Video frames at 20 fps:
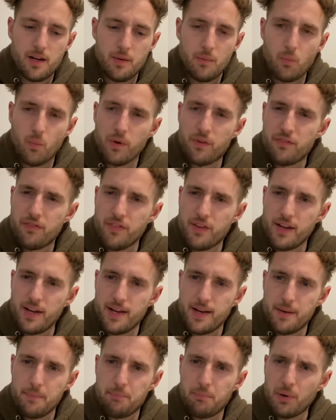with
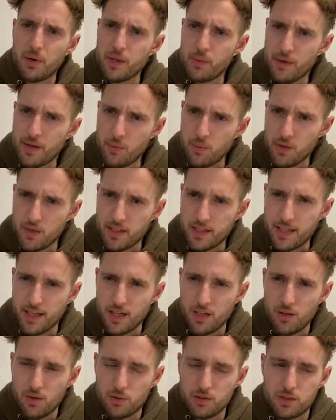their bodyweight
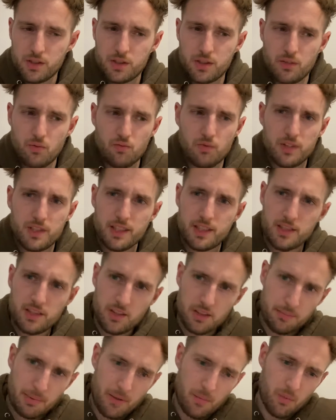workouts and
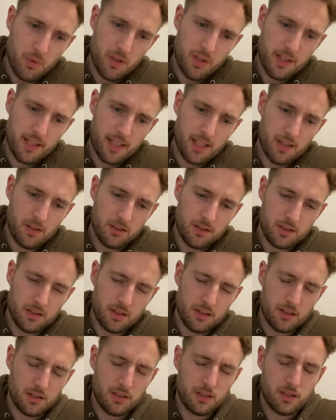resistance band workouts
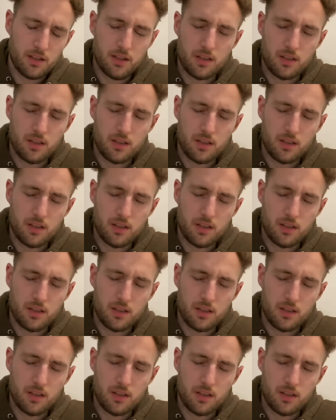and